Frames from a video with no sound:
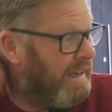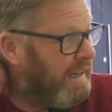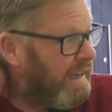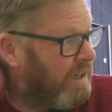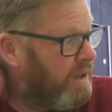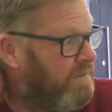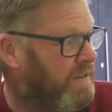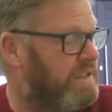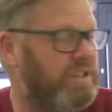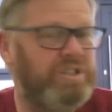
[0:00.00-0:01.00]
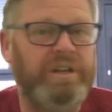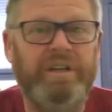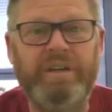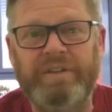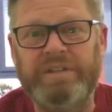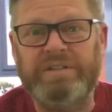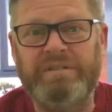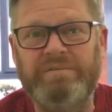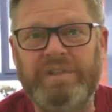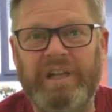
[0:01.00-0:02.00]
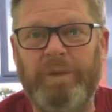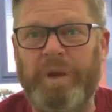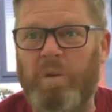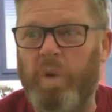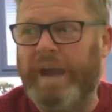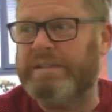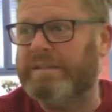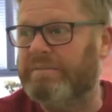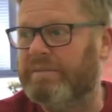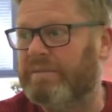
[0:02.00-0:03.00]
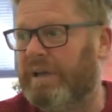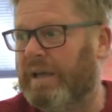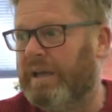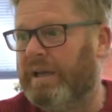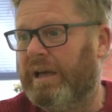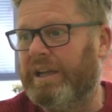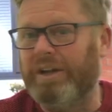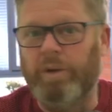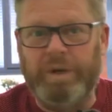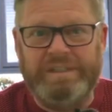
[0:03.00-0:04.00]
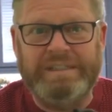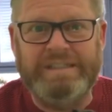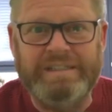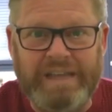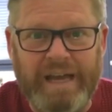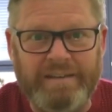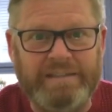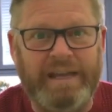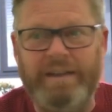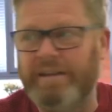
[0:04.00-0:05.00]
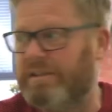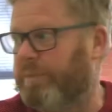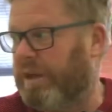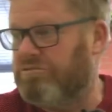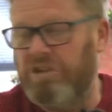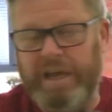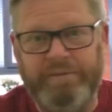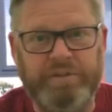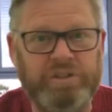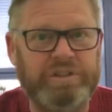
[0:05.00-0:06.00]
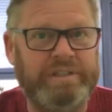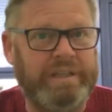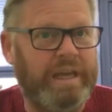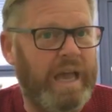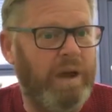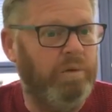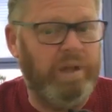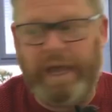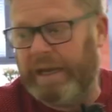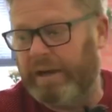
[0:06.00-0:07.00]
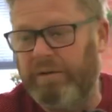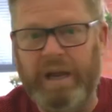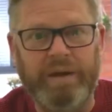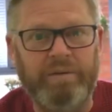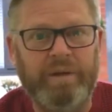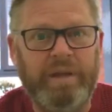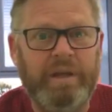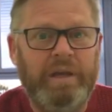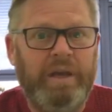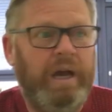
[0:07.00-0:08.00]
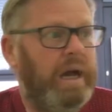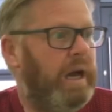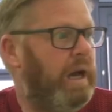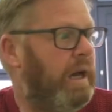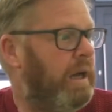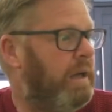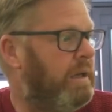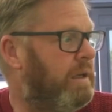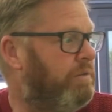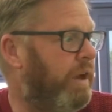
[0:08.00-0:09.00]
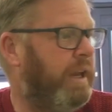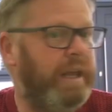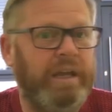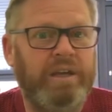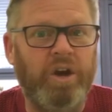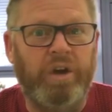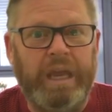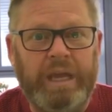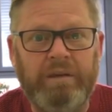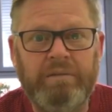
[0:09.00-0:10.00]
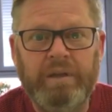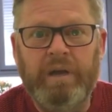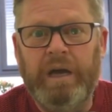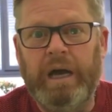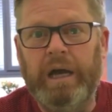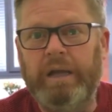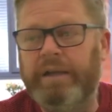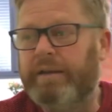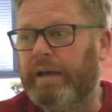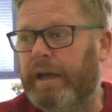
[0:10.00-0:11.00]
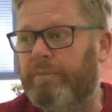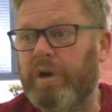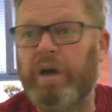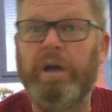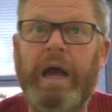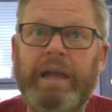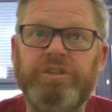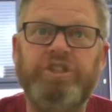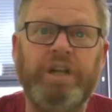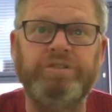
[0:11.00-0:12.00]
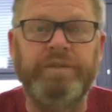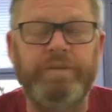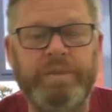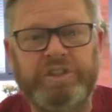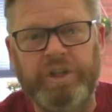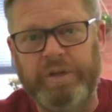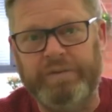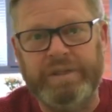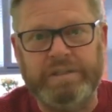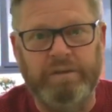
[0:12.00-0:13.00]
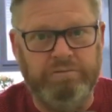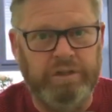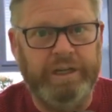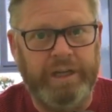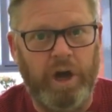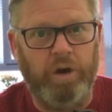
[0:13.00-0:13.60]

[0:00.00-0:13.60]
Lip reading: I could envisage that if it's a little bit wet and you don't want to sit inside the tent, this would be great for just sitting out, lying around, reading, cooking, and sheltering from the sun if it's a really hot